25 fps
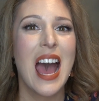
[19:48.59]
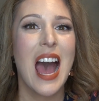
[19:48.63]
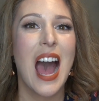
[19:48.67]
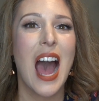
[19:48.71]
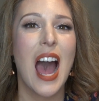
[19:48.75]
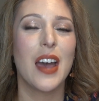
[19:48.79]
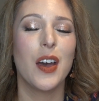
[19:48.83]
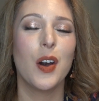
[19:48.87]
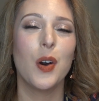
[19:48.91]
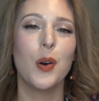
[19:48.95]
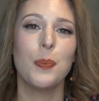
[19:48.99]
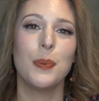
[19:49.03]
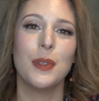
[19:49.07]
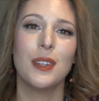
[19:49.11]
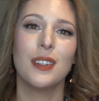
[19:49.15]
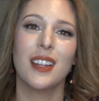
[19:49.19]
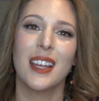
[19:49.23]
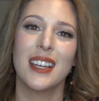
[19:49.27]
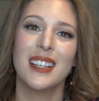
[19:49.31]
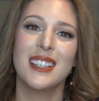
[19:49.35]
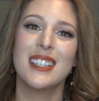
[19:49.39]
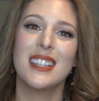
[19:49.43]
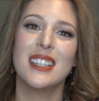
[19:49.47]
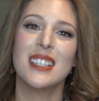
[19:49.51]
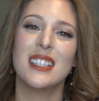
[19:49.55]
I hope you
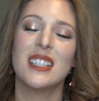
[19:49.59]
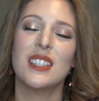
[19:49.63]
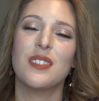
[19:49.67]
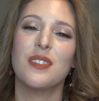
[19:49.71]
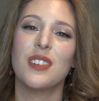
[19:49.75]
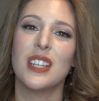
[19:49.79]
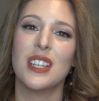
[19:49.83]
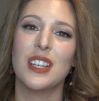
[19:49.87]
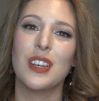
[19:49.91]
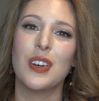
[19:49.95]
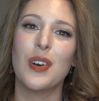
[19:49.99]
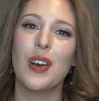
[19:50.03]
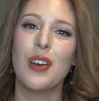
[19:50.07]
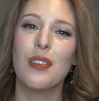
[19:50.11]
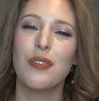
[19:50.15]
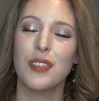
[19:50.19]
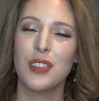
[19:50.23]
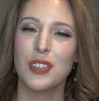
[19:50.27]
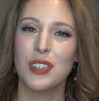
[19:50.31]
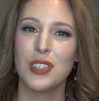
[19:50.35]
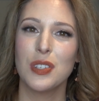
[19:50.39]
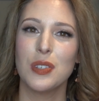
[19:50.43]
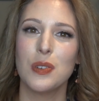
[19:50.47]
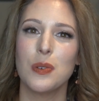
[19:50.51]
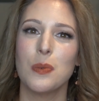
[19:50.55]
liked this video. If
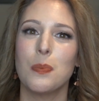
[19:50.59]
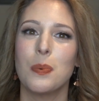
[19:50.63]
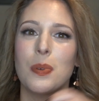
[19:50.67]
you do,